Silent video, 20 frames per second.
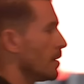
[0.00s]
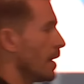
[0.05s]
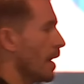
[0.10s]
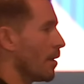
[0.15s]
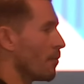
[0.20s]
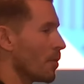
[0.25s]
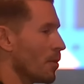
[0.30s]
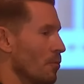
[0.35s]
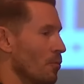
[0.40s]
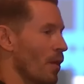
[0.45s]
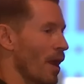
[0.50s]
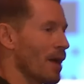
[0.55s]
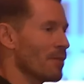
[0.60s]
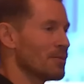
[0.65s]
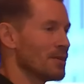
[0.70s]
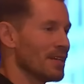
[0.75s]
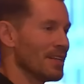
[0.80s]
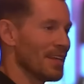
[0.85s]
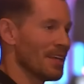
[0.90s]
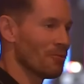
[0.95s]
and we wrapped
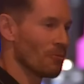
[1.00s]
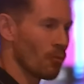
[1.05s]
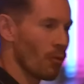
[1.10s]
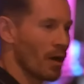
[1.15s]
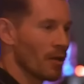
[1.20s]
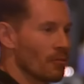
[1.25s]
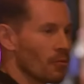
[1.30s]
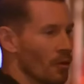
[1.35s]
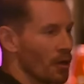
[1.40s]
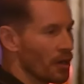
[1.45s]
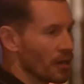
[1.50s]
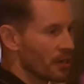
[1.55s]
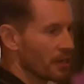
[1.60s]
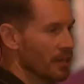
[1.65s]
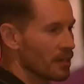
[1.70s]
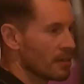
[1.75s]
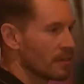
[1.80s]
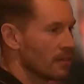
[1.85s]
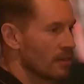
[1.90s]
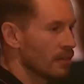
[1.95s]
it in one word?
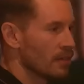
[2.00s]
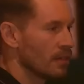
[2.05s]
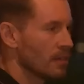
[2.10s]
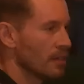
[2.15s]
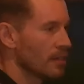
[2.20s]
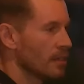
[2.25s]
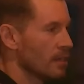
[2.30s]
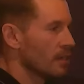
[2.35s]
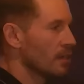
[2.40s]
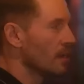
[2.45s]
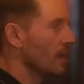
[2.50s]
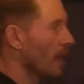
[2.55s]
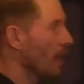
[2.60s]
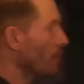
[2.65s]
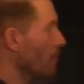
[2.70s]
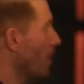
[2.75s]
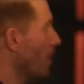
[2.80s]
And